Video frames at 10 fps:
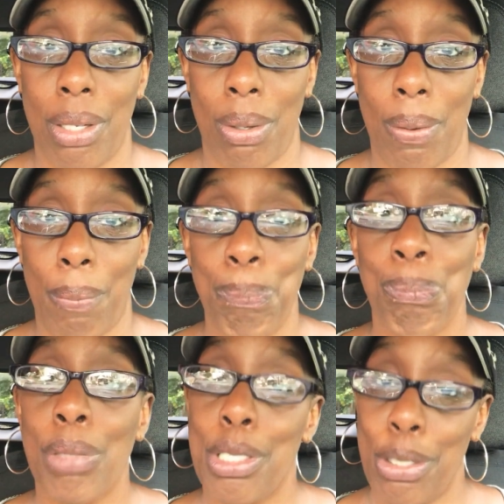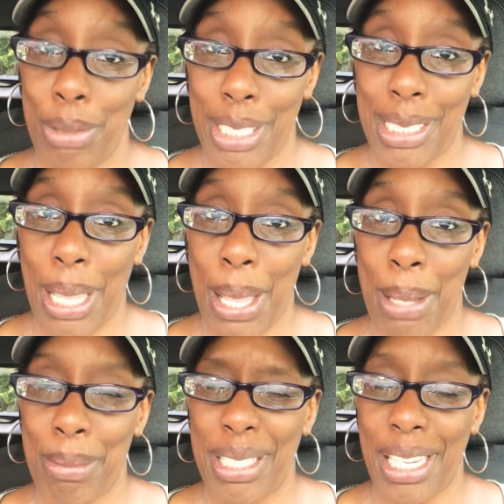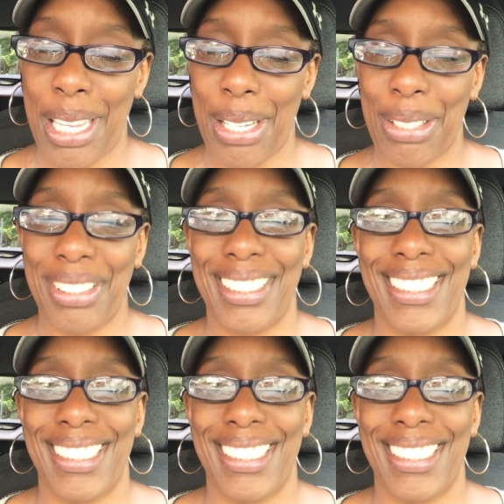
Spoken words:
at all. Until next time, take care.